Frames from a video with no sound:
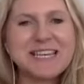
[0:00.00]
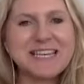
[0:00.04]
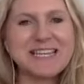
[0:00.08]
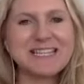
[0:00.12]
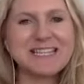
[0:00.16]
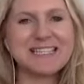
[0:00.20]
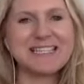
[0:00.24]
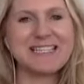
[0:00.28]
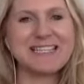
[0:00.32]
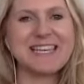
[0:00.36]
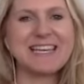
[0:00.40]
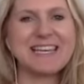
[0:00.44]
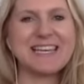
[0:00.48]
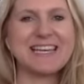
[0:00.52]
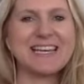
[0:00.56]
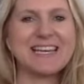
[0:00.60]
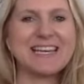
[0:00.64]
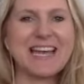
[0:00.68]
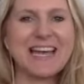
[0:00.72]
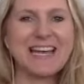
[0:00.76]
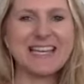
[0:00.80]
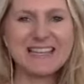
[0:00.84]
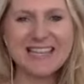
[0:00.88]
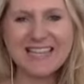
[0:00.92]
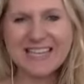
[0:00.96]
I see it,
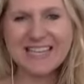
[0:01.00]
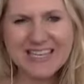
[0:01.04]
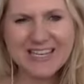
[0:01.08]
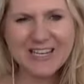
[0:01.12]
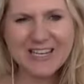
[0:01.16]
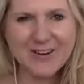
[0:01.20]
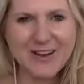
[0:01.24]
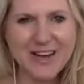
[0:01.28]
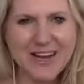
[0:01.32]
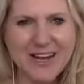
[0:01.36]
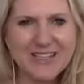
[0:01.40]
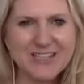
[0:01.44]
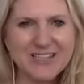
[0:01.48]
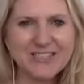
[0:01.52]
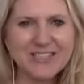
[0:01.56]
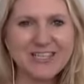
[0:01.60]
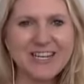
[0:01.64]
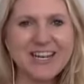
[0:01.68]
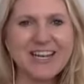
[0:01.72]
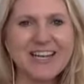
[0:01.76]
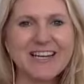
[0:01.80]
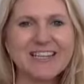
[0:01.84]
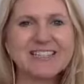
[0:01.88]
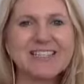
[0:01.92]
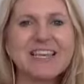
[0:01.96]
I think, in your
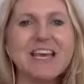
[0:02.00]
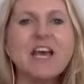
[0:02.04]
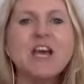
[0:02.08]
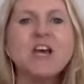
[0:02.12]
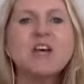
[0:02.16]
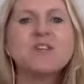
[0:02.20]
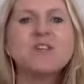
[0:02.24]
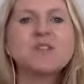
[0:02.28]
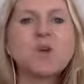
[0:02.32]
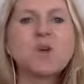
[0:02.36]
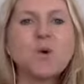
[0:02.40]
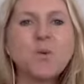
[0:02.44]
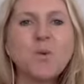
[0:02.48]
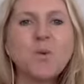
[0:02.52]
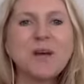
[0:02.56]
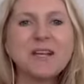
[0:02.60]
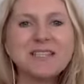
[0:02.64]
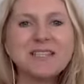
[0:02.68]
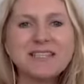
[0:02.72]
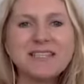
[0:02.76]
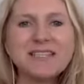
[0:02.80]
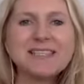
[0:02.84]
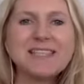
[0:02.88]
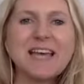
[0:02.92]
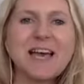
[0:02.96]
hashtags. So what
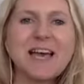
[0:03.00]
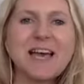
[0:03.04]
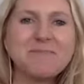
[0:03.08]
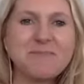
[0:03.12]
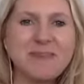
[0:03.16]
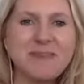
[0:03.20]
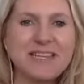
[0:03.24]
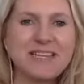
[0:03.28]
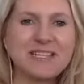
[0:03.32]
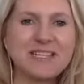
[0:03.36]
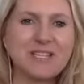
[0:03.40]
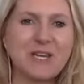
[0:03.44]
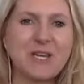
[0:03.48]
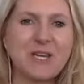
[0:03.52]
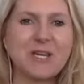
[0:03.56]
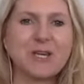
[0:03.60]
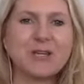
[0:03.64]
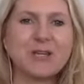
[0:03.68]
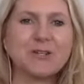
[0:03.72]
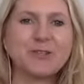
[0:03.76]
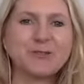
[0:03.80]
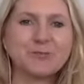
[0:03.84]
does that mean to you?